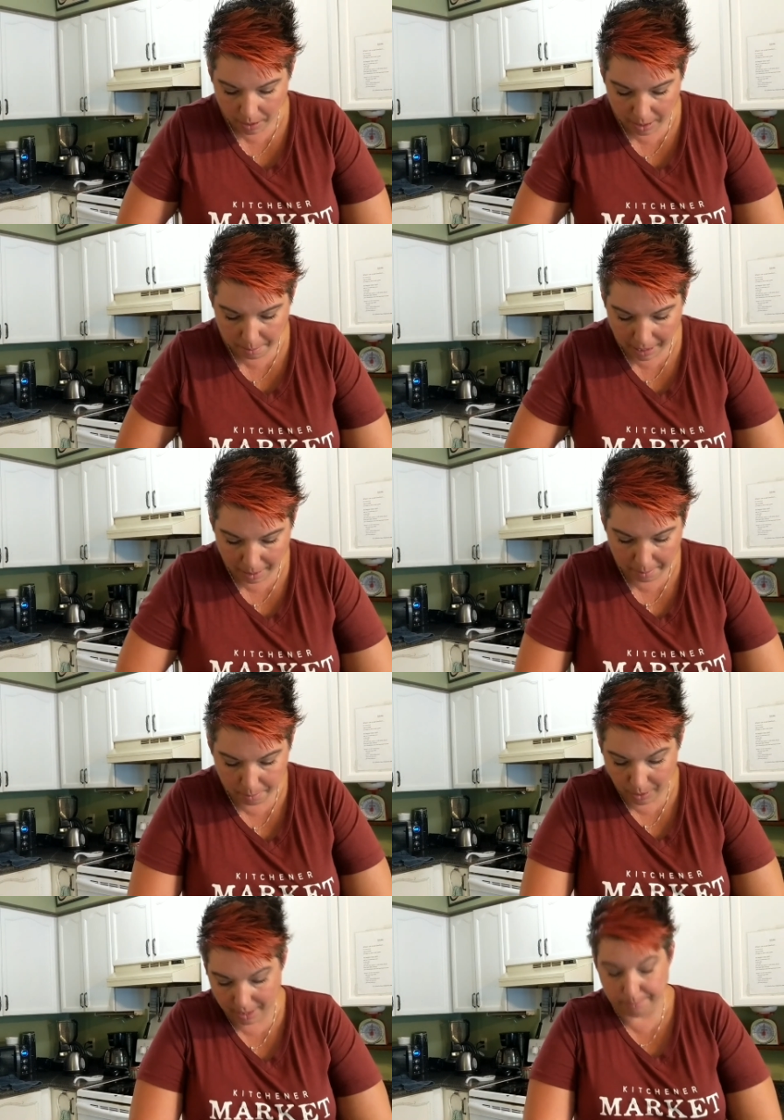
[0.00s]
red pep
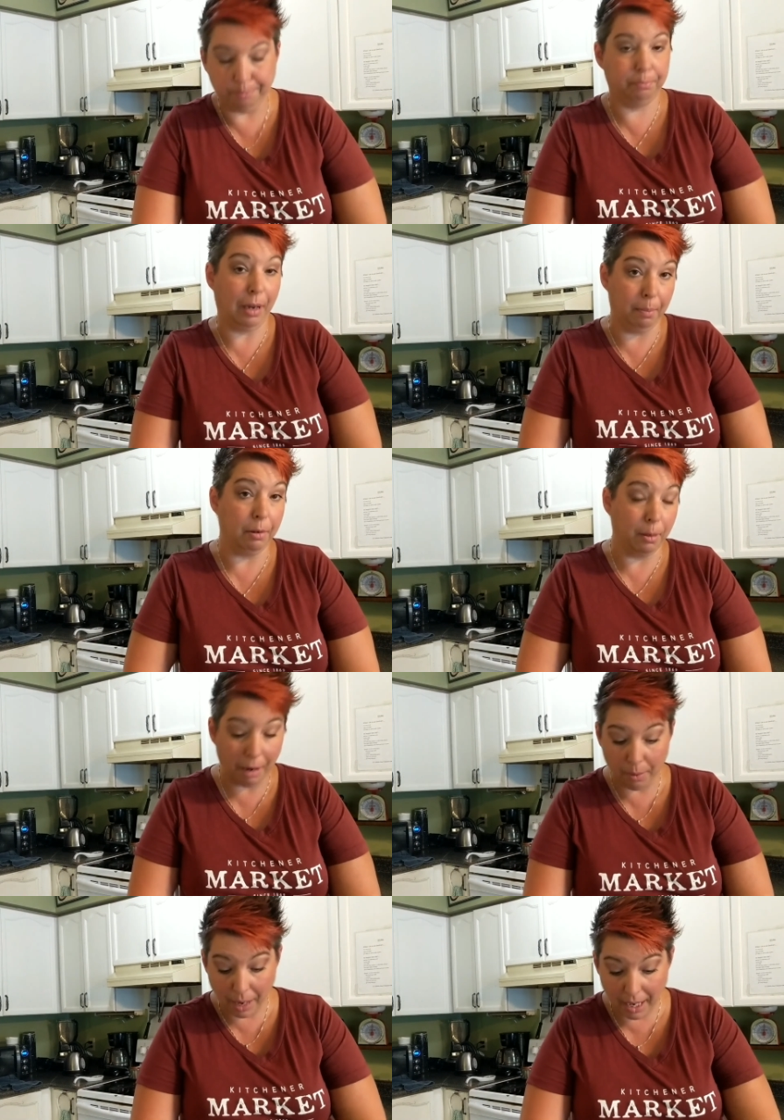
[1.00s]
red pepper,
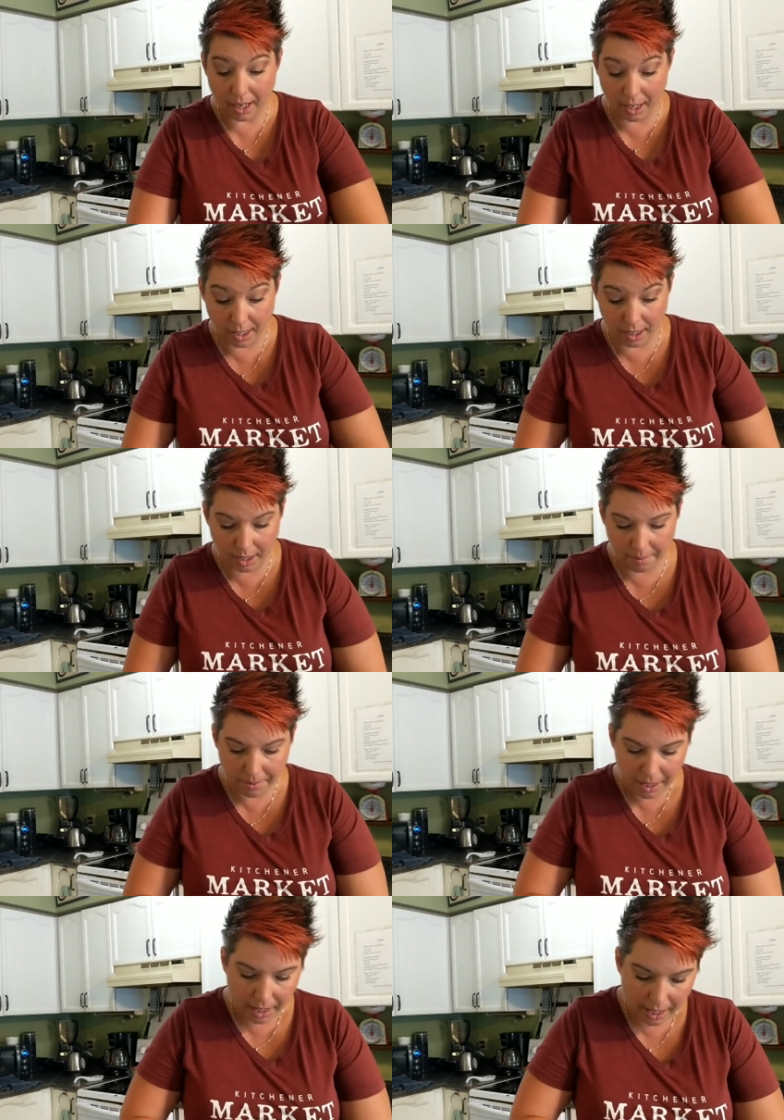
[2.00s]
my red onion
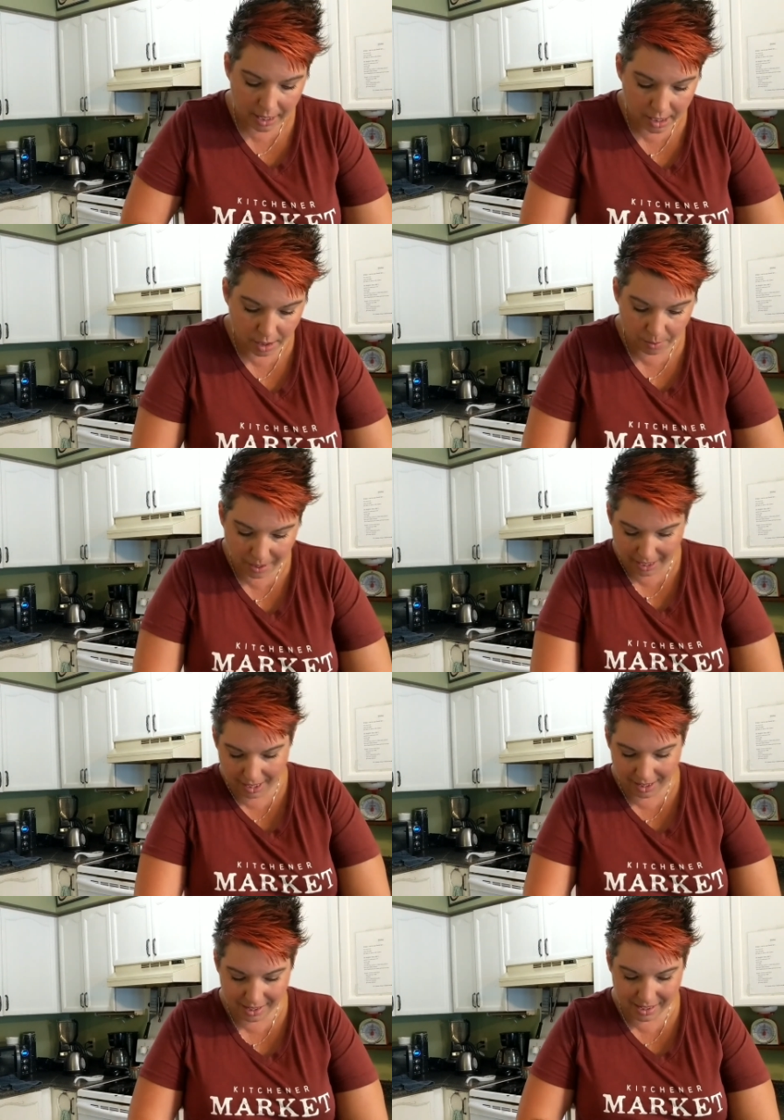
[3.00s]
into
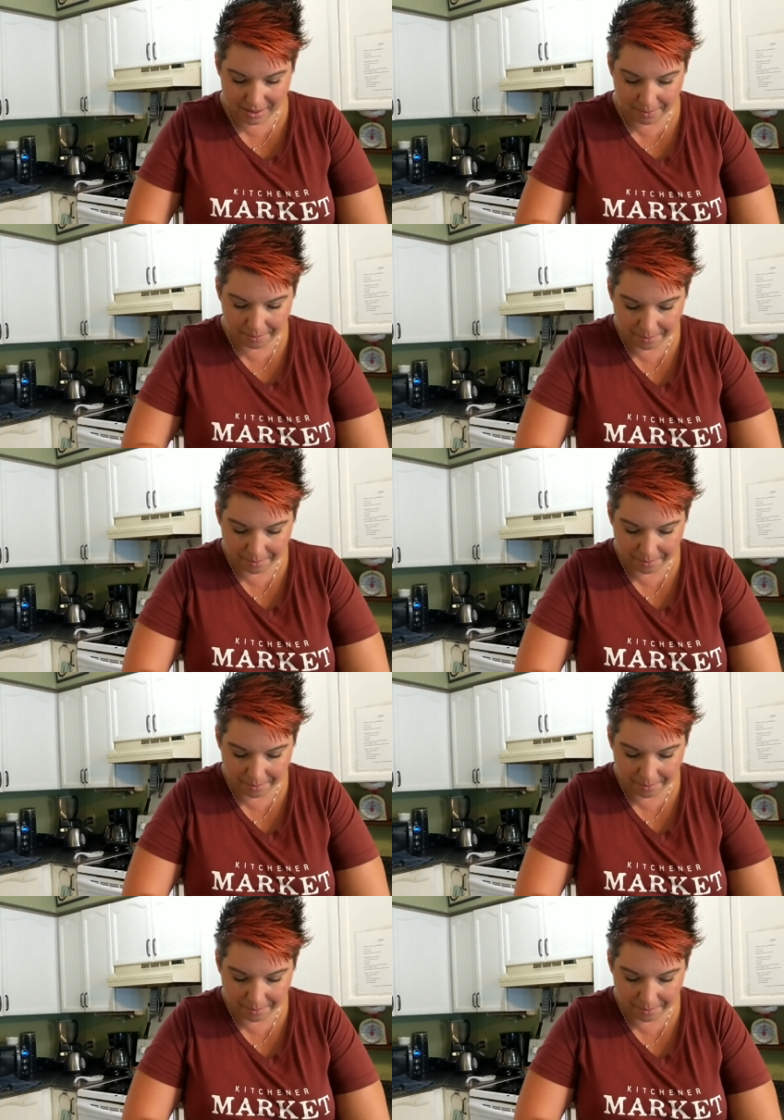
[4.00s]
rings,